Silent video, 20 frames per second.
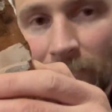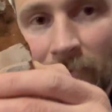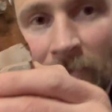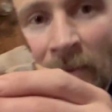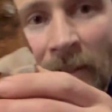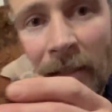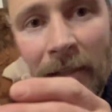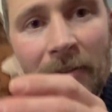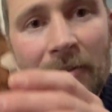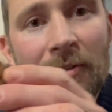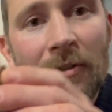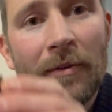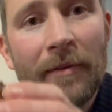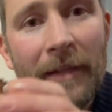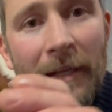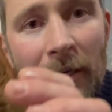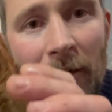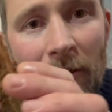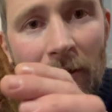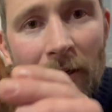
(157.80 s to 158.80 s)
And so
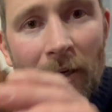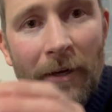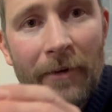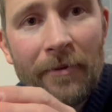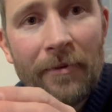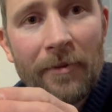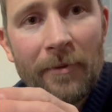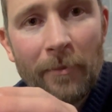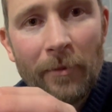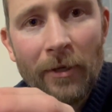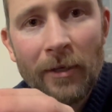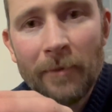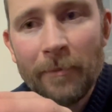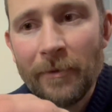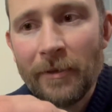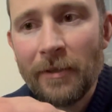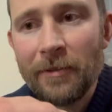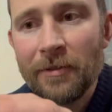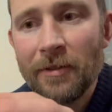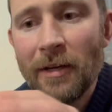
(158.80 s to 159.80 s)
they are under the bark, but
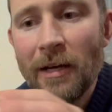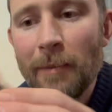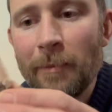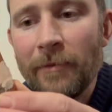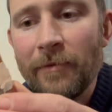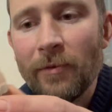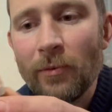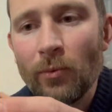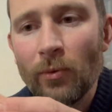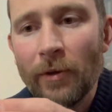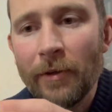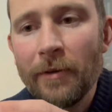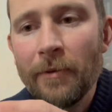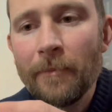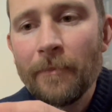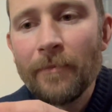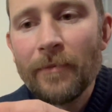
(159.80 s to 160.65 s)
on top of the wood,